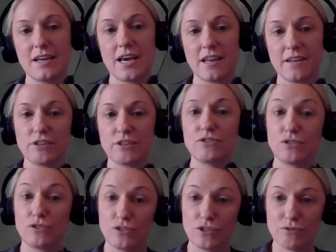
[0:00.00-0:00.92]
And if you
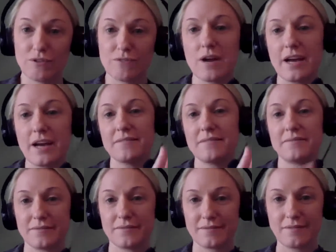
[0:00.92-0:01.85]
do it right,
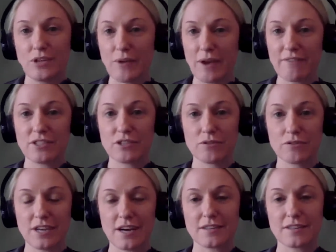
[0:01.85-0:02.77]
you have zero
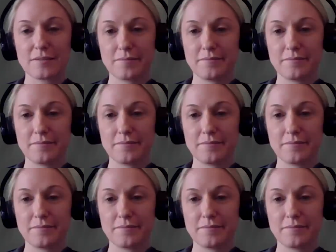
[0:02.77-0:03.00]
tax.